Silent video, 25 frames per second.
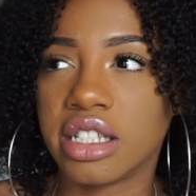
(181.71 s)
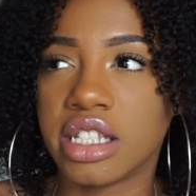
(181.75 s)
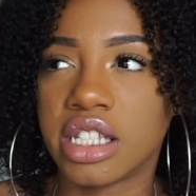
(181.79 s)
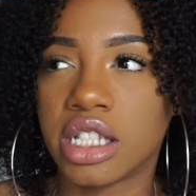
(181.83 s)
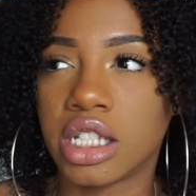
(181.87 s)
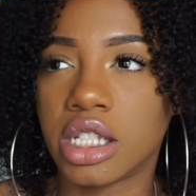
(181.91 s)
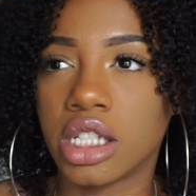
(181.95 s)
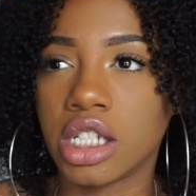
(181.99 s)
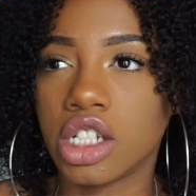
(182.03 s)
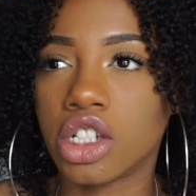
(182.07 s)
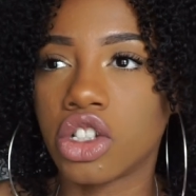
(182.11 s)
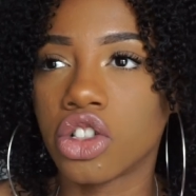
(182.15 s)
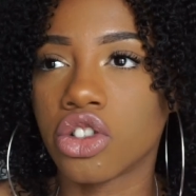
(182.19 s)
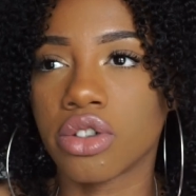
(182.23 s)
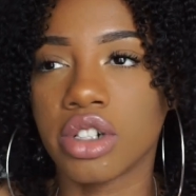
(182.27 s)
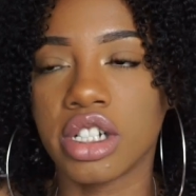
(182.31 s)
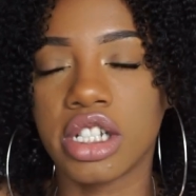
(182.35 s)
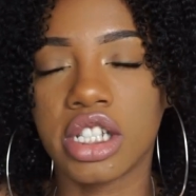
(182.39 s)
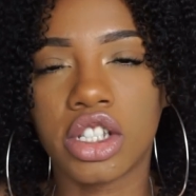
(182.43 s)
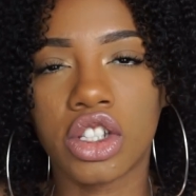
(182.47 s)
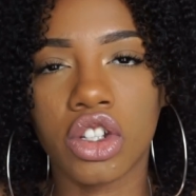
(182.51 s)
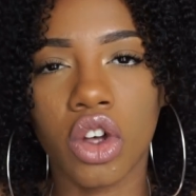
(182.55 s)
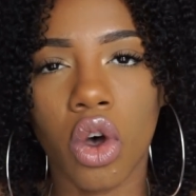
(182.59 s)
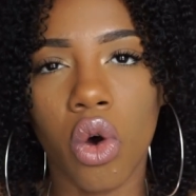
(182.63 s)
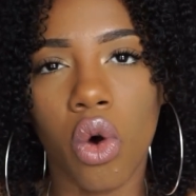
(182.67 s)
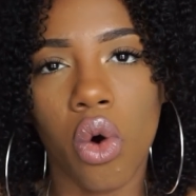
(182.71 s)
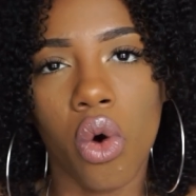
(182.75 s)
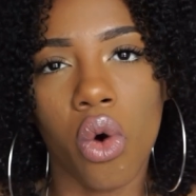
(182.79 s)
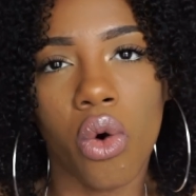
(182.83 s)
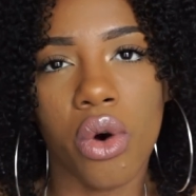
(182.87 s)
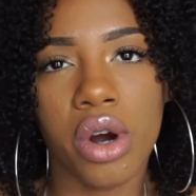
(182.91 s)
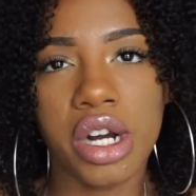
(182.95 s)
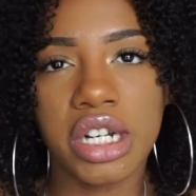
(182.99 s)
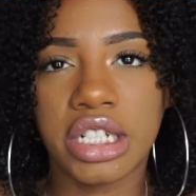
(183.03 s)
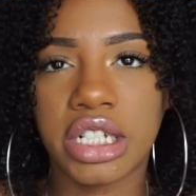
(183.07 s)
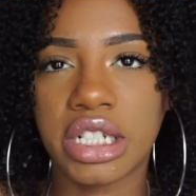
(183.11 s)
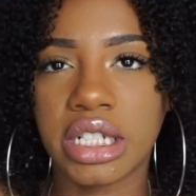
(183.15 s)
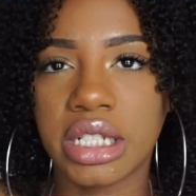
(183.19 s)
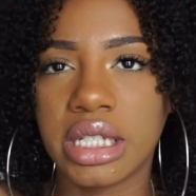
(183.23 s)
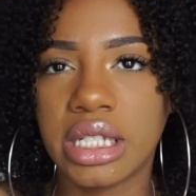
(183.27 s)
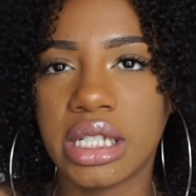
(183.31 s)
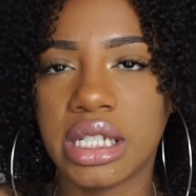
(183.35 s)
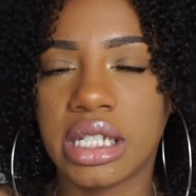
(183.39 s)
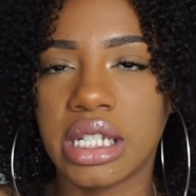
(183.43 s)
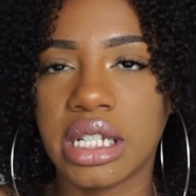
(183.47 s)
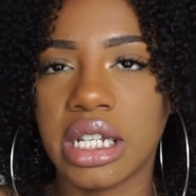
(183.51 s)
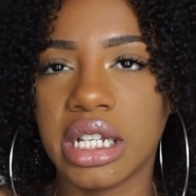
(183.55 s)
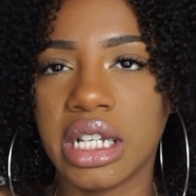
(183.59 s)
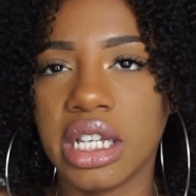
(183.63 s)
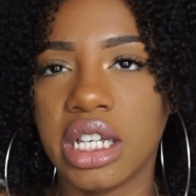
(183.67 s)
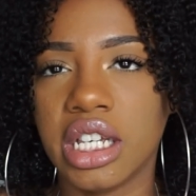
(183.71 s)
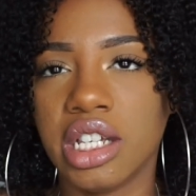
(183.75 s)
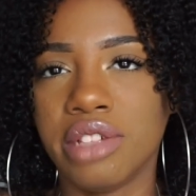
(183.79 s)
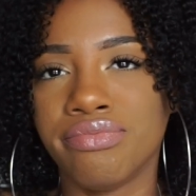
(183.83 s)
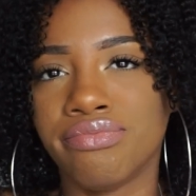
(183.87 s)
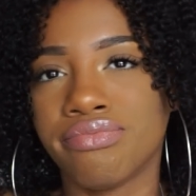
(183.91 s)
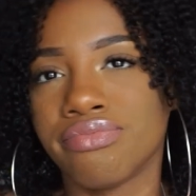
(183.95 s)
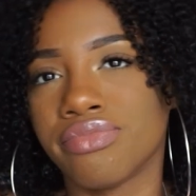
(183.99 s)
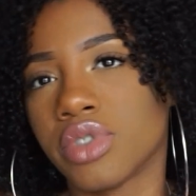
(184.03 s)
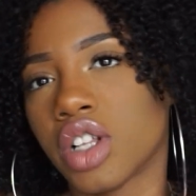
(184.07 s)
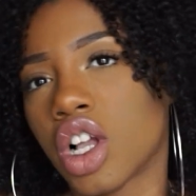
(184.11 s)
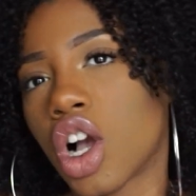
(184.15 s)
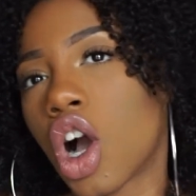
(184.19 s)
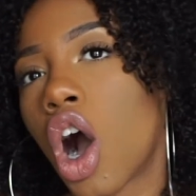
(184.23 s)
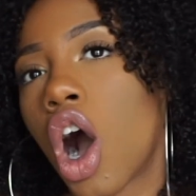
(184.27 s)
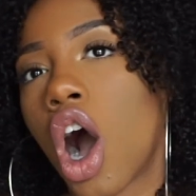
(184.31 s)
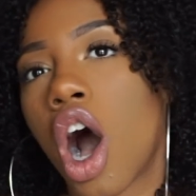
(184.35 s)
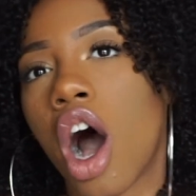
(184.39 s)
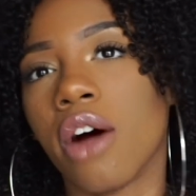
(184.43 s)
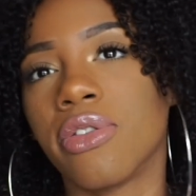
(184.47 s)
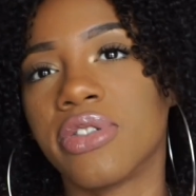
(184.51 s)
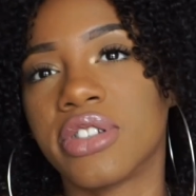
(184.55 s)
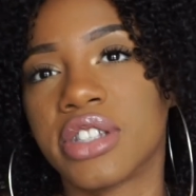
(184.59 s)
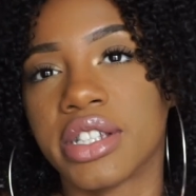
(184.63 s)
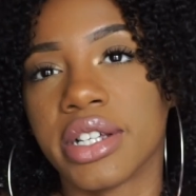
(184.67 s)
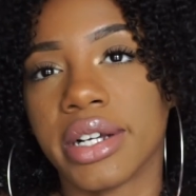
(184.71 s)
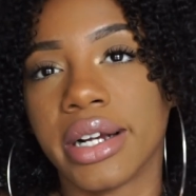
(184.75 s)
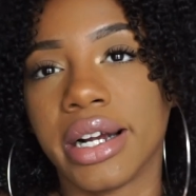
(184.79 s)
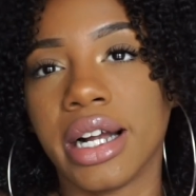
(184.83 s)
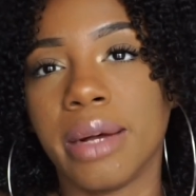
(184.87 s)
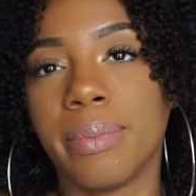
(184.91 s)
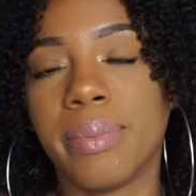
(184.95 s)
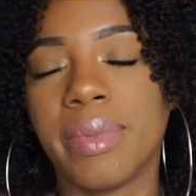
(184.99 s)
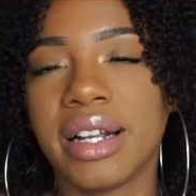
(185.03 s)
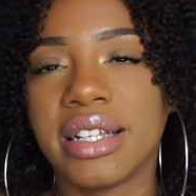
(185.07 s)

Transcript: citrus orangey cough syrup,